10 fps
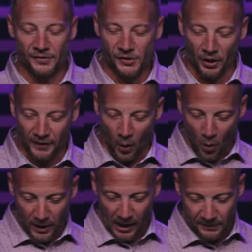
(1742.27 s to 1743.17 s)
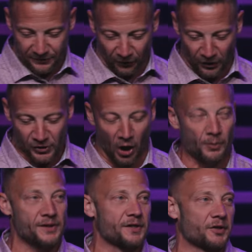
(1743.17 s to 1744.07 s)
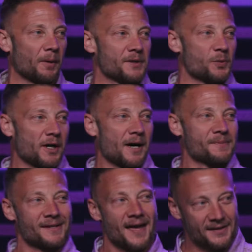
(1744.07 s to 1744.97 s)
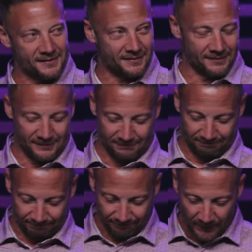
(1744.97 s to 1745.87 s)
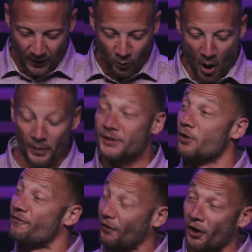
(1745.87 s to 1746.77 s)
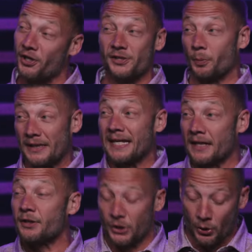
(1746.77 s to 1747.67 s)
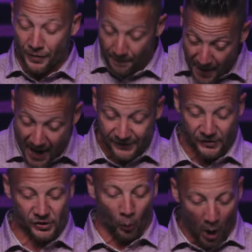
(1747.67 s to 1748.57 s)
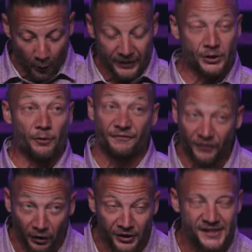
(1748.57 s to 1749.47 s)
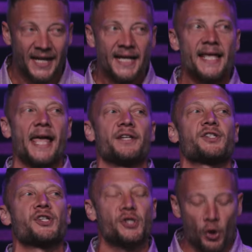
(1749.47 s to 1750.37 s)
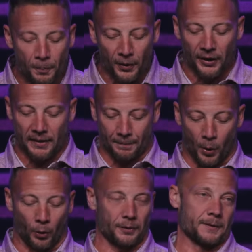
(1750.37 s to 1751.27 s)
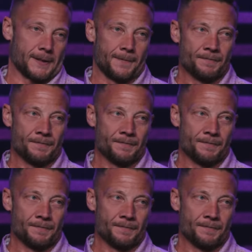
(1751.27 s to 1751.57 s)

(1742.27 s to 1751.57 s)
us know that what comes first always determines what comes next? What we do first, we tend to do the best. And so what we do first is super important.